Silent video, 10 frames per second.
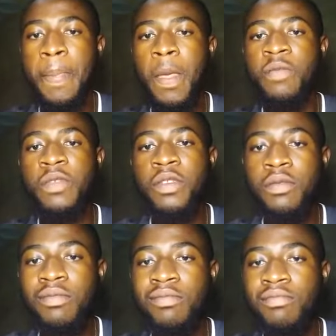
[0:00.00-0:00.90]
I've been
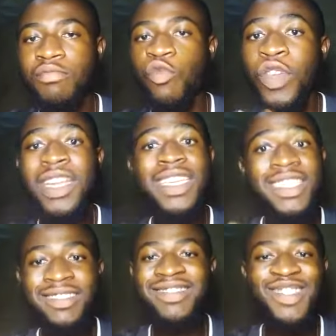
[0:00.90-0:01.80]

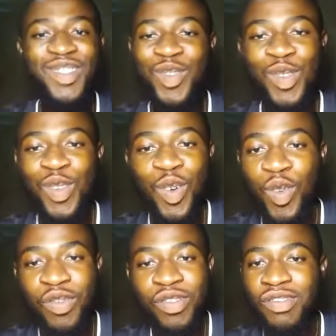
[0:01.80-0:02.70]
willing to
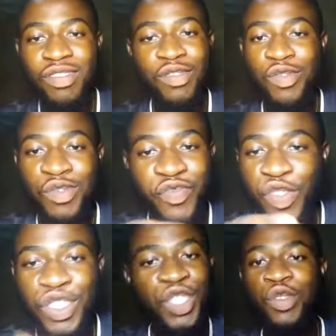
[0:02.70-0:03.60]
go for
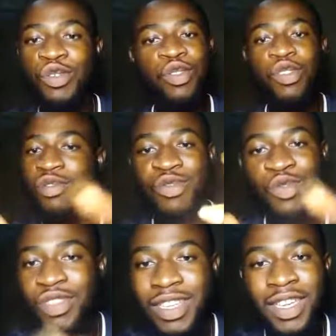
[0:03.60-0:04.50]
the show, not
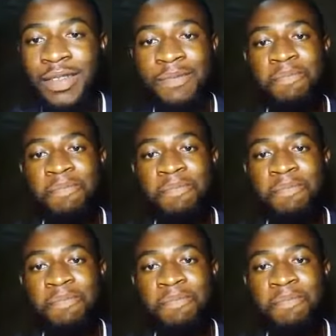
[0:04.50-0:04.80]
today,